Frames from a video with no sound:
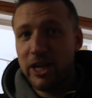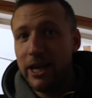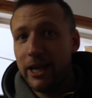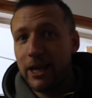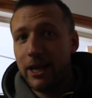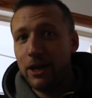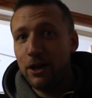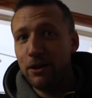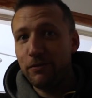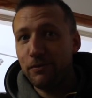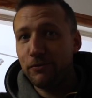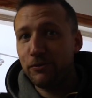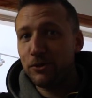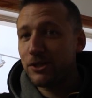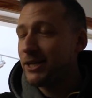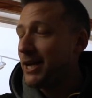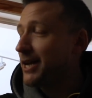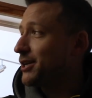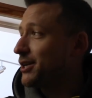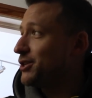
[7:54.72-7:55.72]
taking over
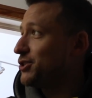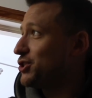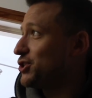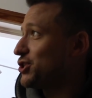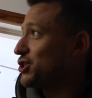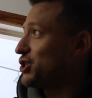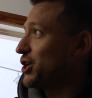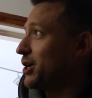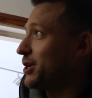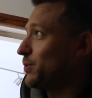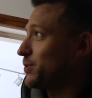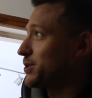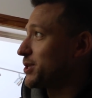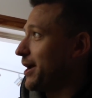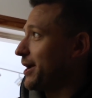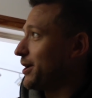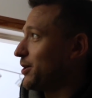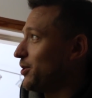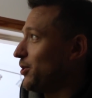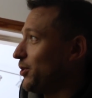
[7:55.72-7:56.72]
for a second just to show you what's
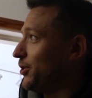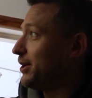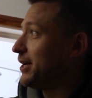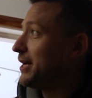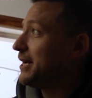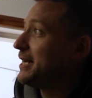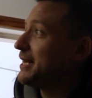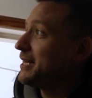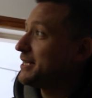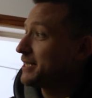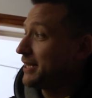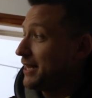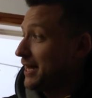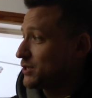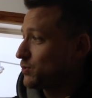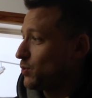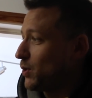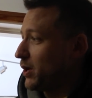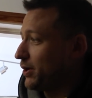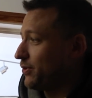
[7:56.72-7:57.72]
going on. So
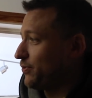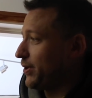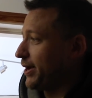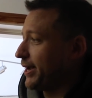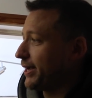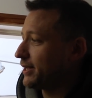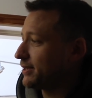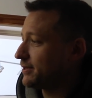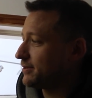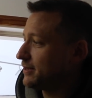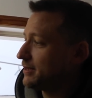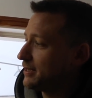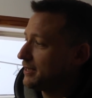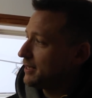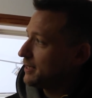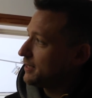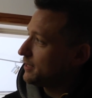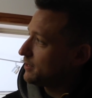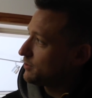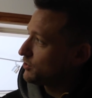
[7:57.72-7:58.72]
that's one ring,
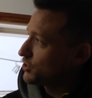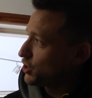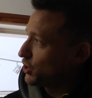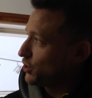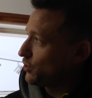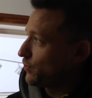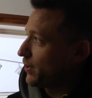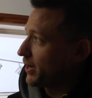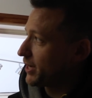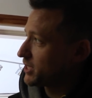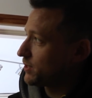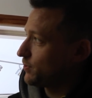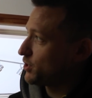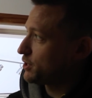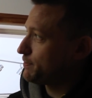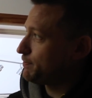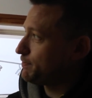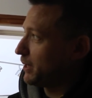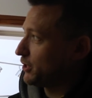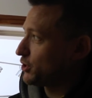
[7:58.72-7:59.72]
two rings, and
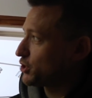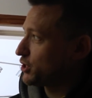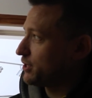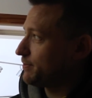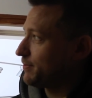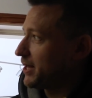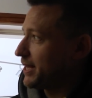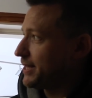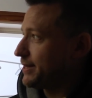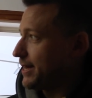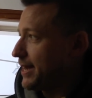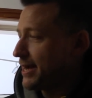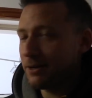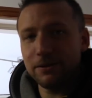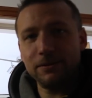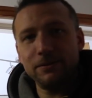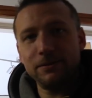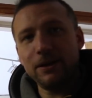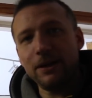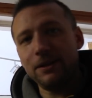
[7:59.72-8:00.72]
we just bunch them like
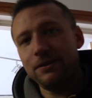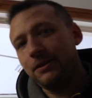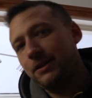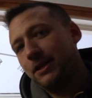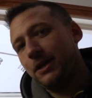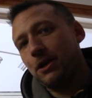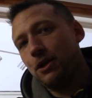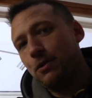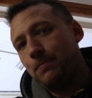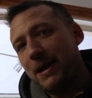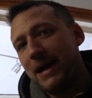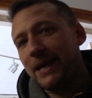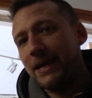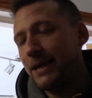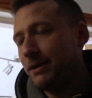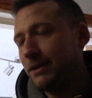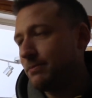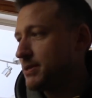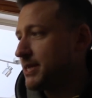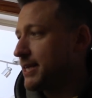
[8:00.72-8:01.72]
that. And then they go
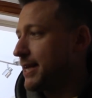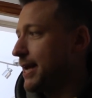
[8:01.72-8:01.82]
back in